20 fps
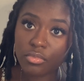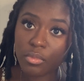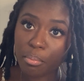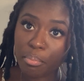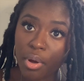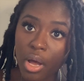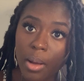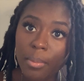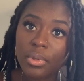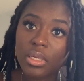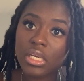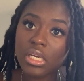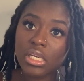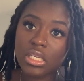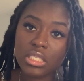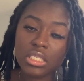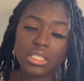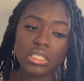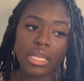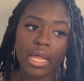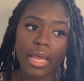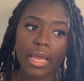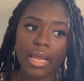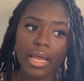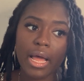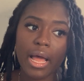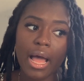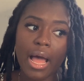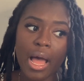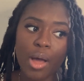Publix, like,
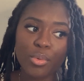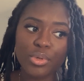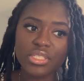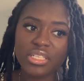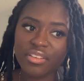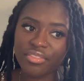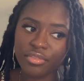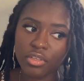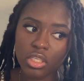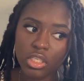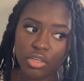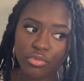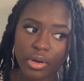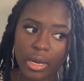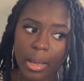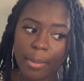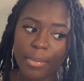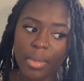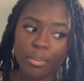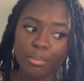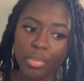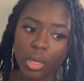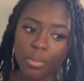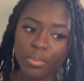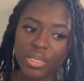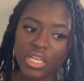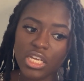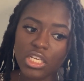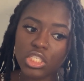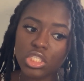I would definitely recommend
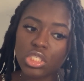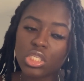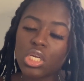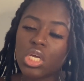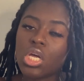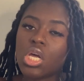Publix